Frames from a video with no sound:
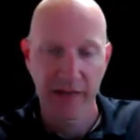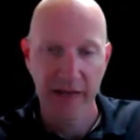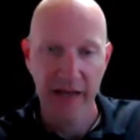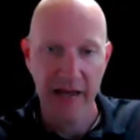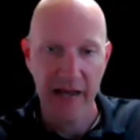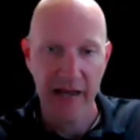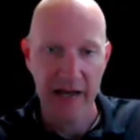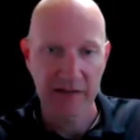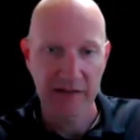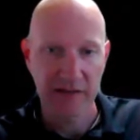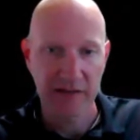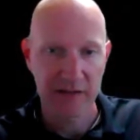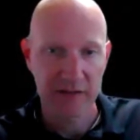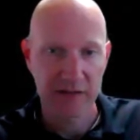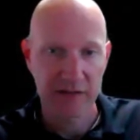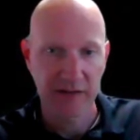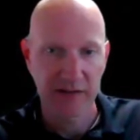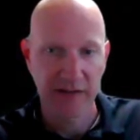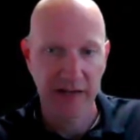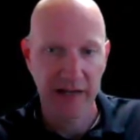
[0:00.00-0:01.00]
the assets
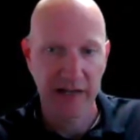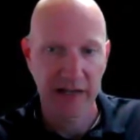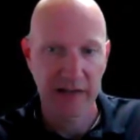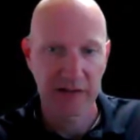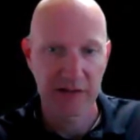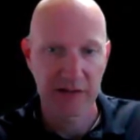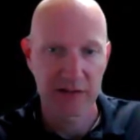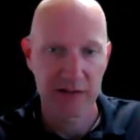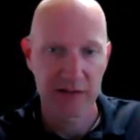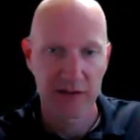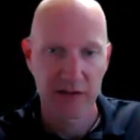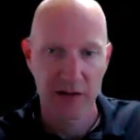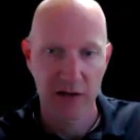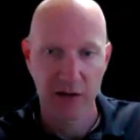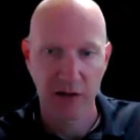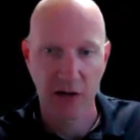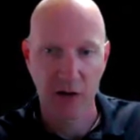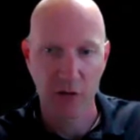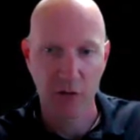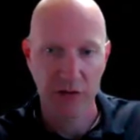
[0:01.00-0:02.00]
and debts,
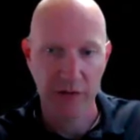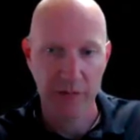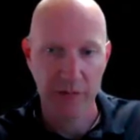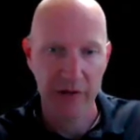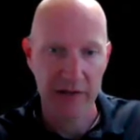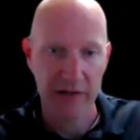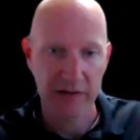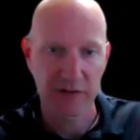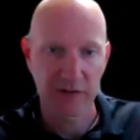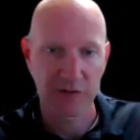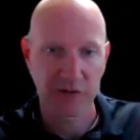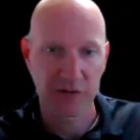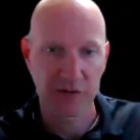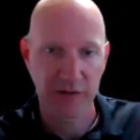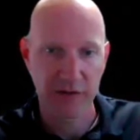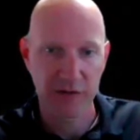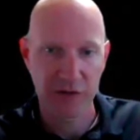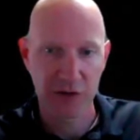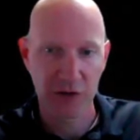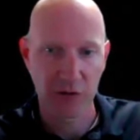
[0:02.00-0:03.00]
along with the best interest
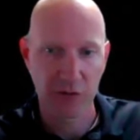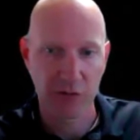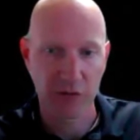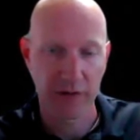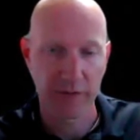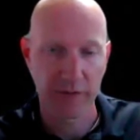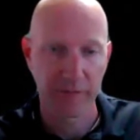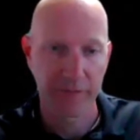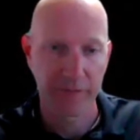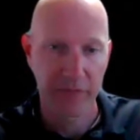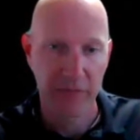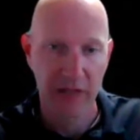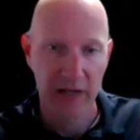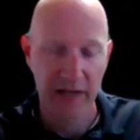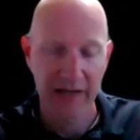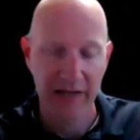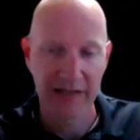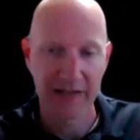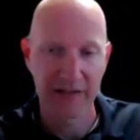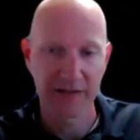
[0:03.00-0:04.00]
of the children,
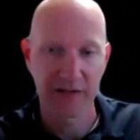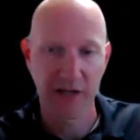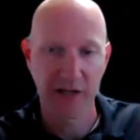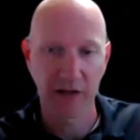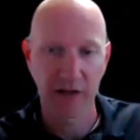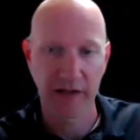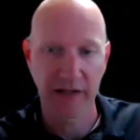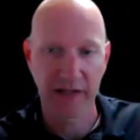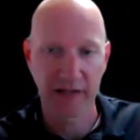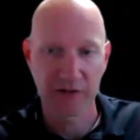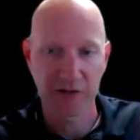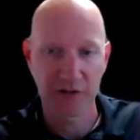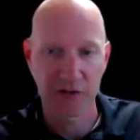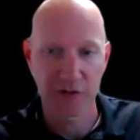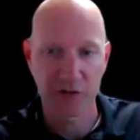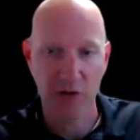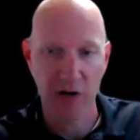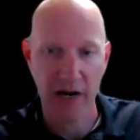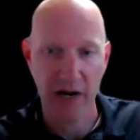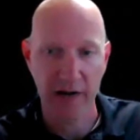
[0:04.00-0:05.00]
until it gets to
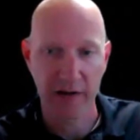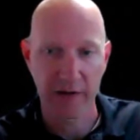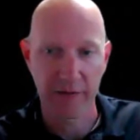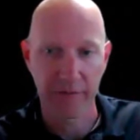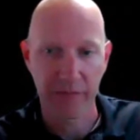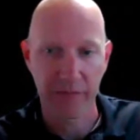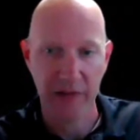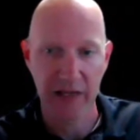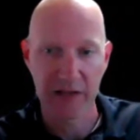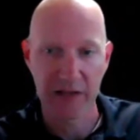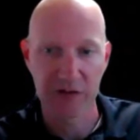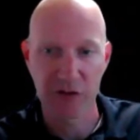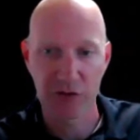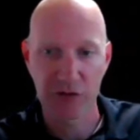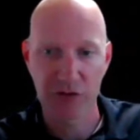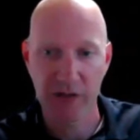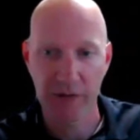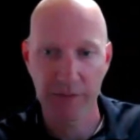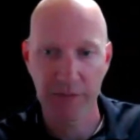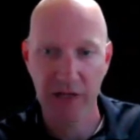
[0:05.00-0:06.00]
trial. And so
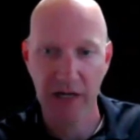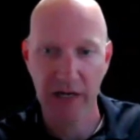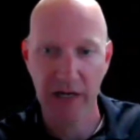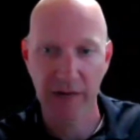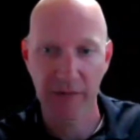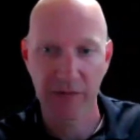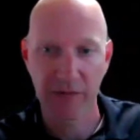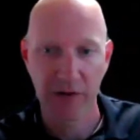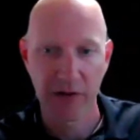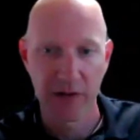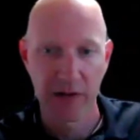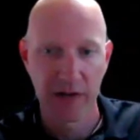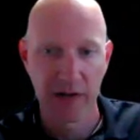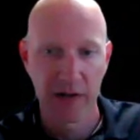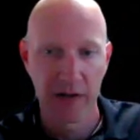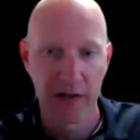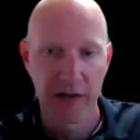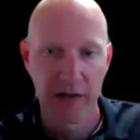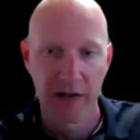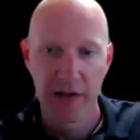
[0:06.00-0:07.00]
sometimes
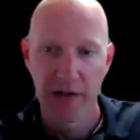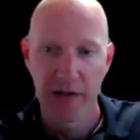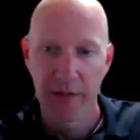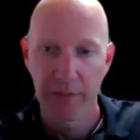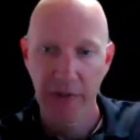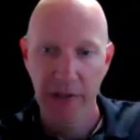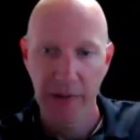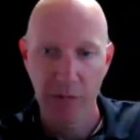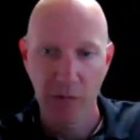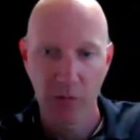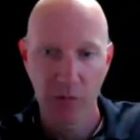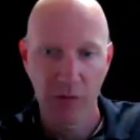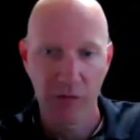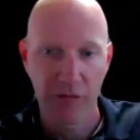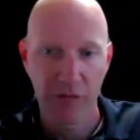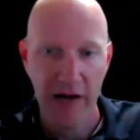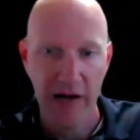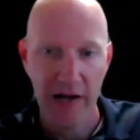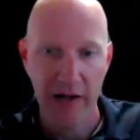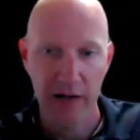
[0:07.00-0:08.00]
people will
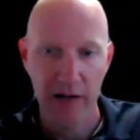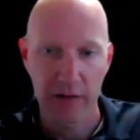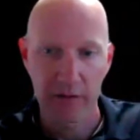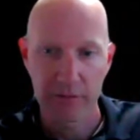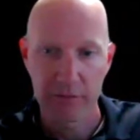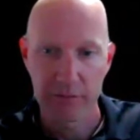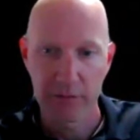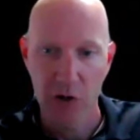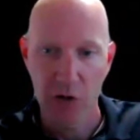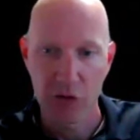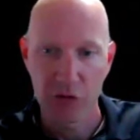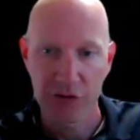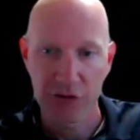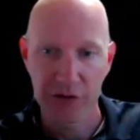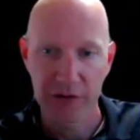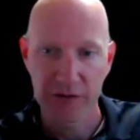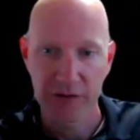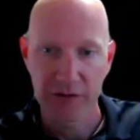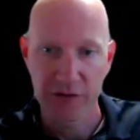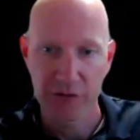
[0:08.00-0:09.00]
file
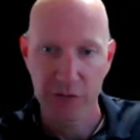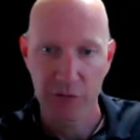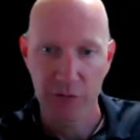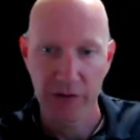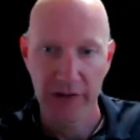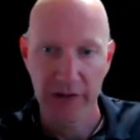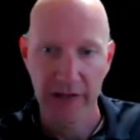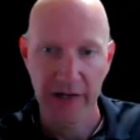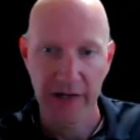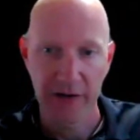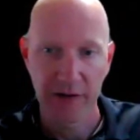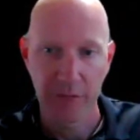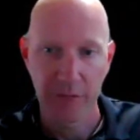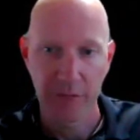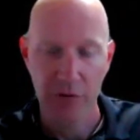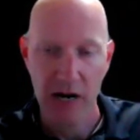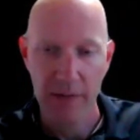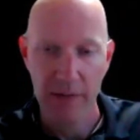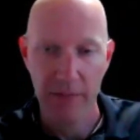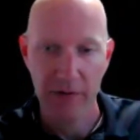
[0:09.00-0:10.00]
motions related to
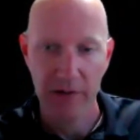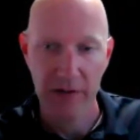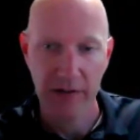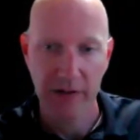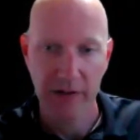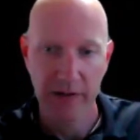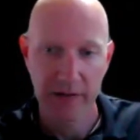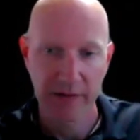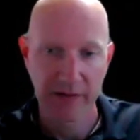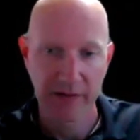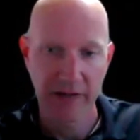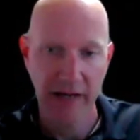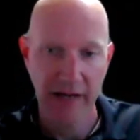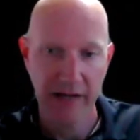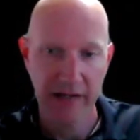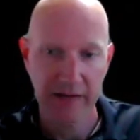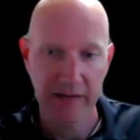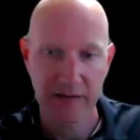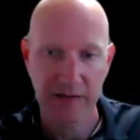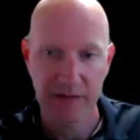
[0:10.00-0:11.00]
property,
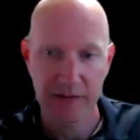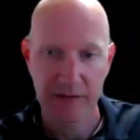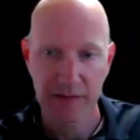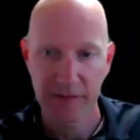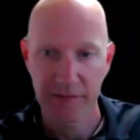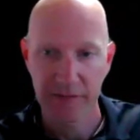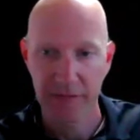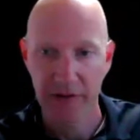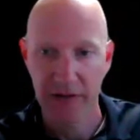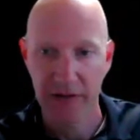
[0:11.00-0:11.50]
debts,